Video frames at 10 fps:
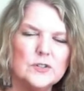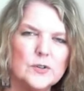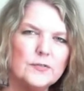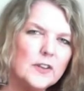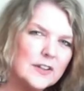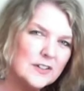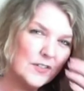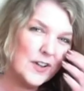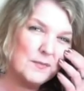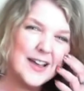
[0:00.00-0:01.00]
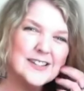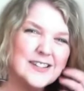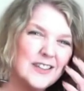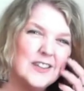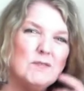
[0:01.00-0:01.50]
so I feel like Divine
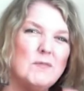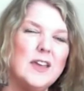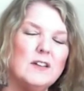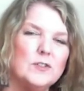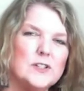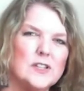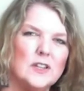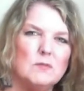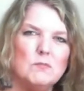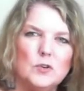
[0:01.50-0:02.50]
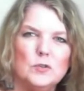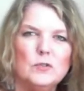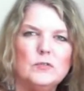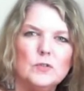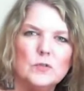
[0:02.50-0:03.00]
Masculine may have recently
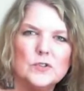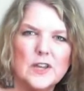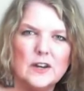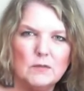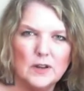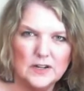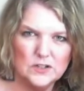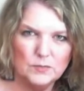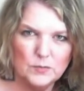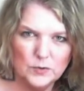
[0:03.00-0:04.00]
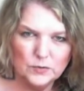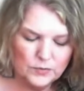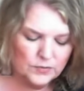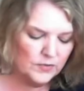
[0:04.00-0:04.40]
moved or is getting ready to move.